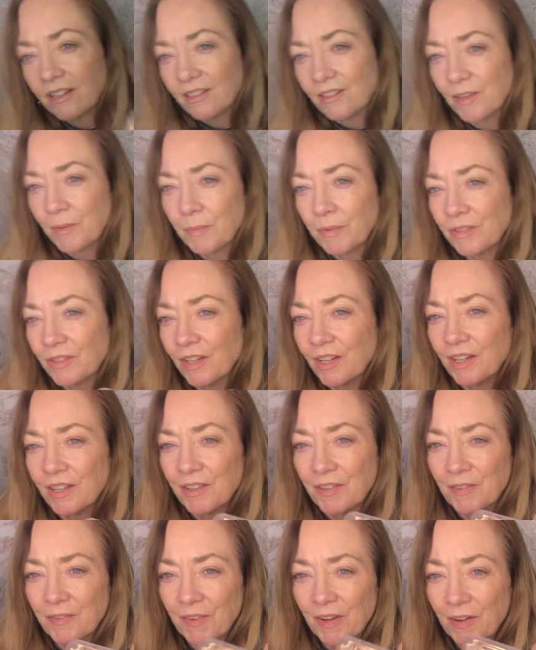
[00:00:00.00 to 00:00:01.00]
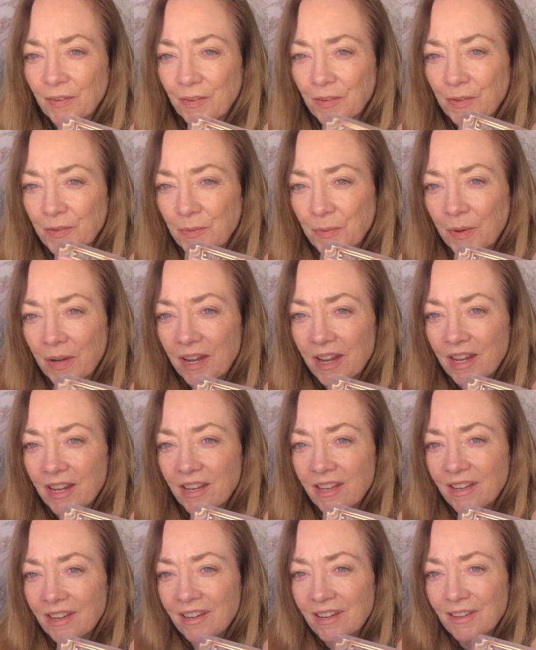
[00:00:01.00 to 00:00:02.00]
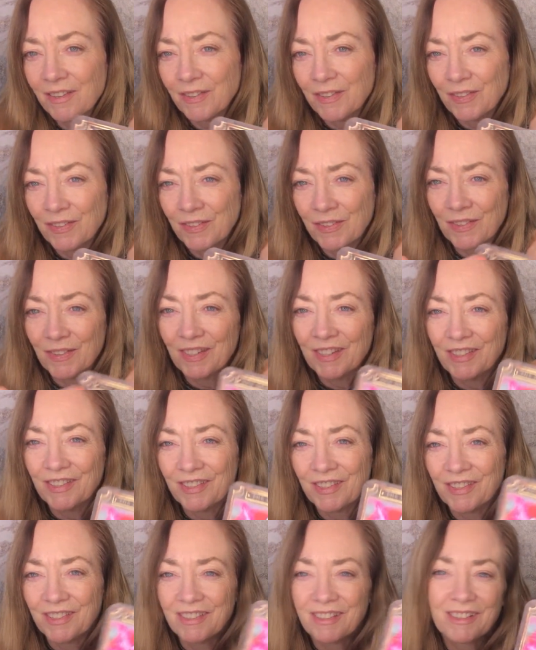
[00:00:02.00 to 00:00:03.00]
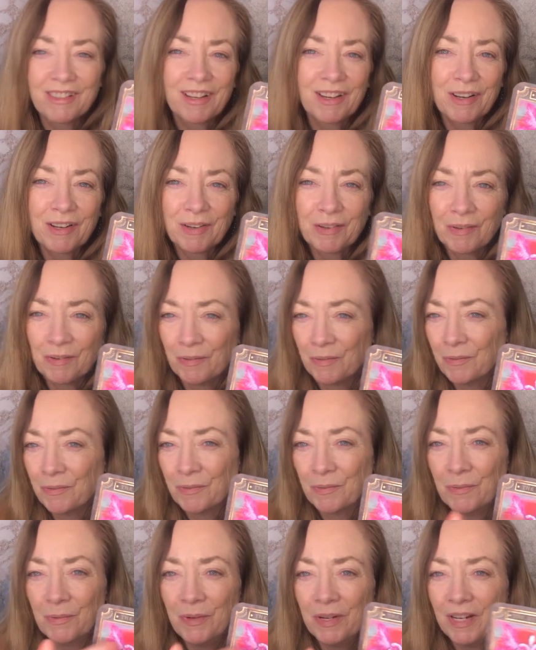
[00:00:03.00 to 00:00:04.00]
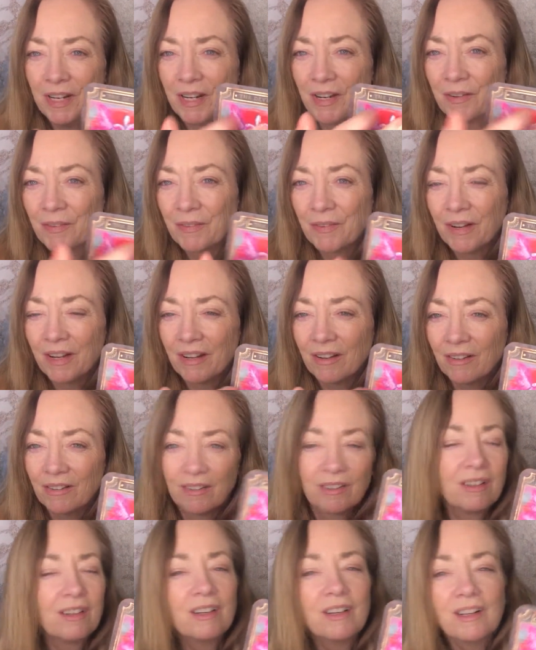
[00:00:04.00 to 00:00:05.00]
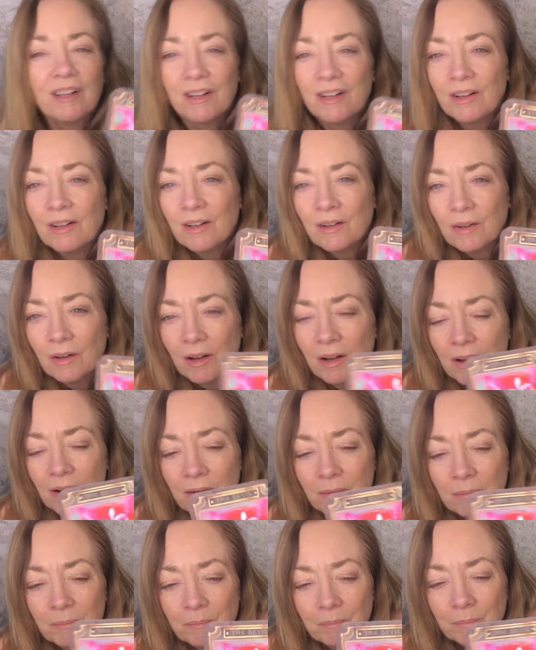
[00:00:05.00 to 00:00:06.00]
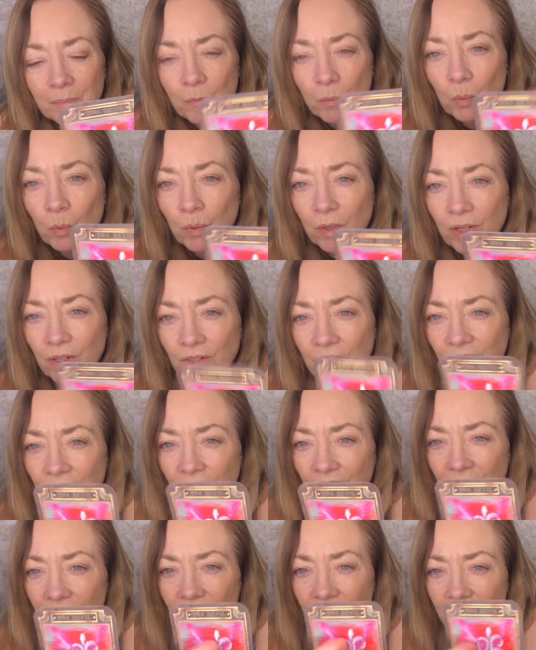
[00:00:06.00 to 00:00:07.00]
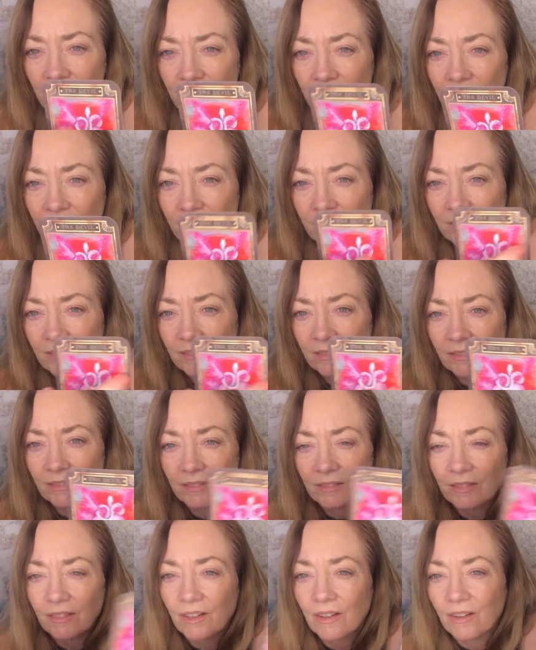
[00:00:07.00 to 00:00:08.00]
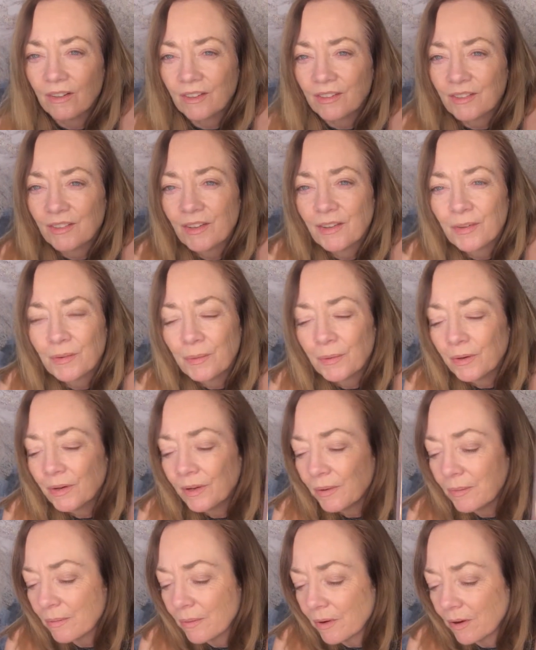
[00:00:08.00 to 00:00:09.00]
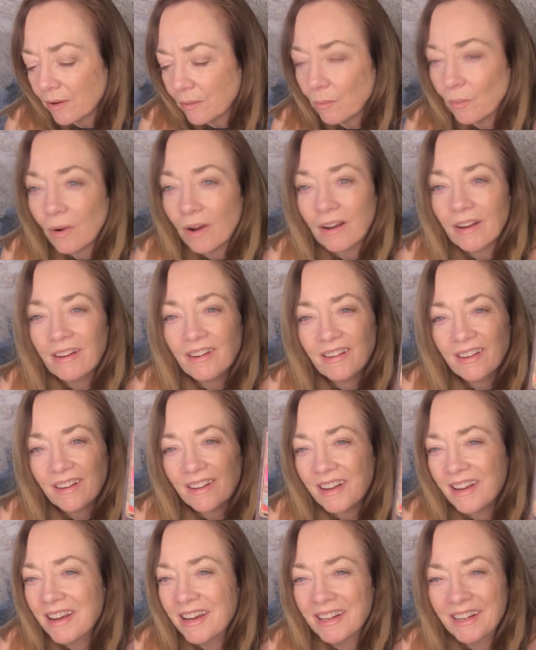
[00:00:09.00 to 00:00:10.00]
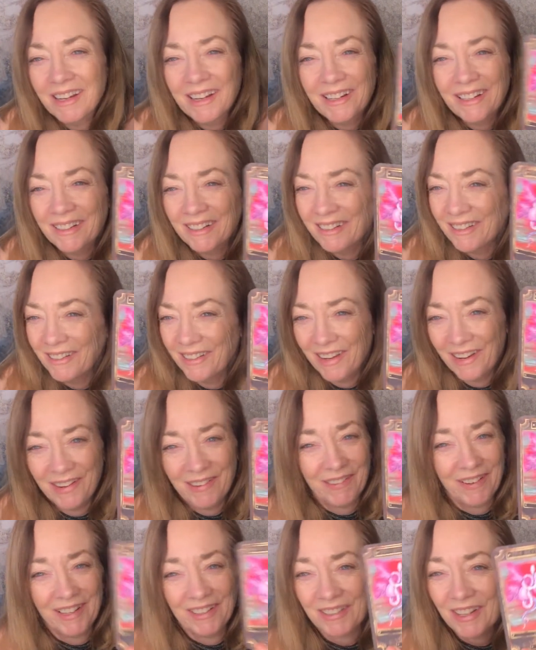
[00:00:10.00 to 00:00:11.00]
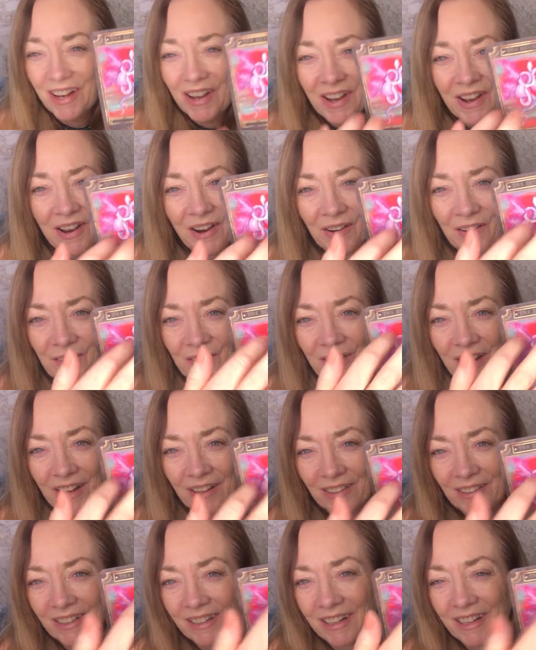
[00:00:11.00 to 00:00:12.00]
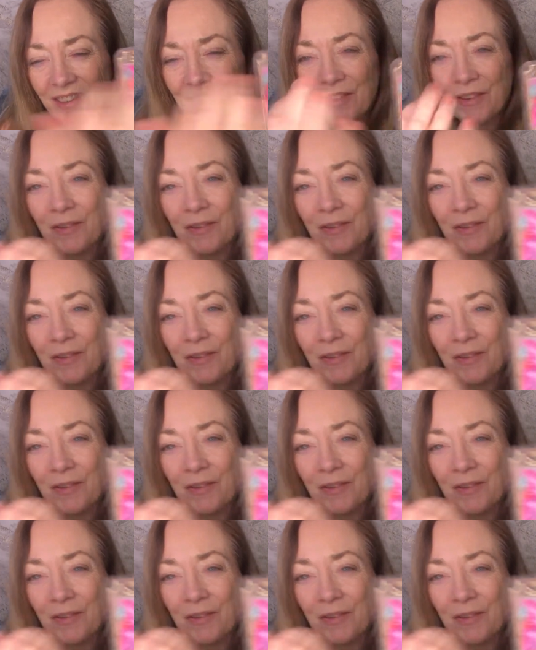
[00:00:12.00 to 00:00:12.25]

it's almost like it's found its way in. It's like weeding around, wielding, no, that's not the word I want, winding, anyways, around like the